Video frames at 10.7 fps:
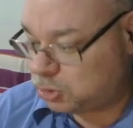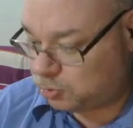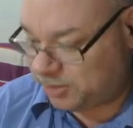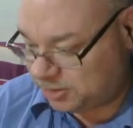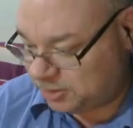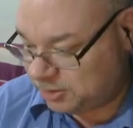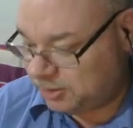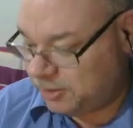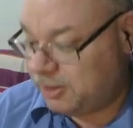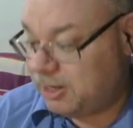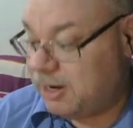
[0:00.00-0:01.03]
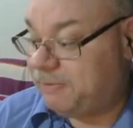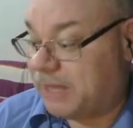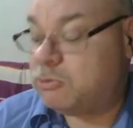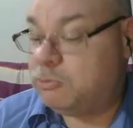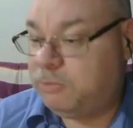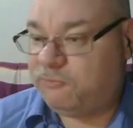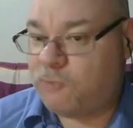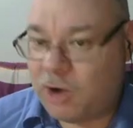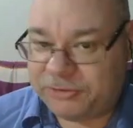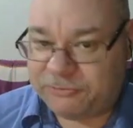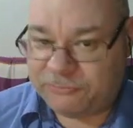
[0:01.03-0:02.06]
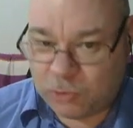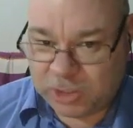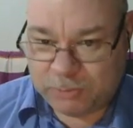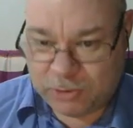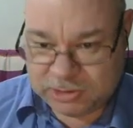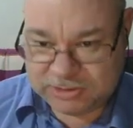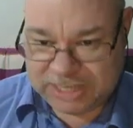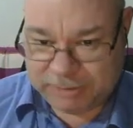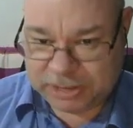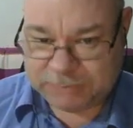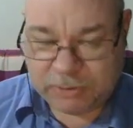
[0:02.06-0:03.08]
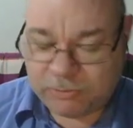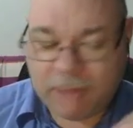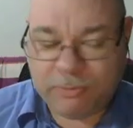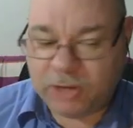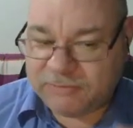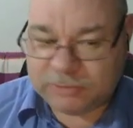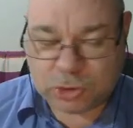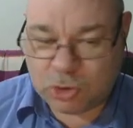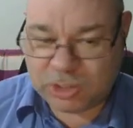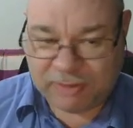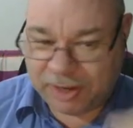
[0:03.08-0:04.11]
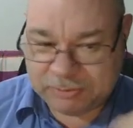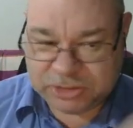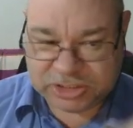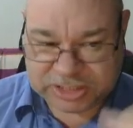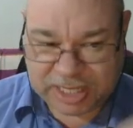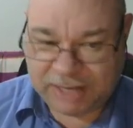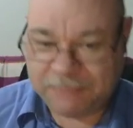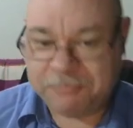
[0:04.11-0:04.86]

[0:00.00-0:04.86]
critted, that would be 440 points of damage. But I'm not even talking that. I'm just saying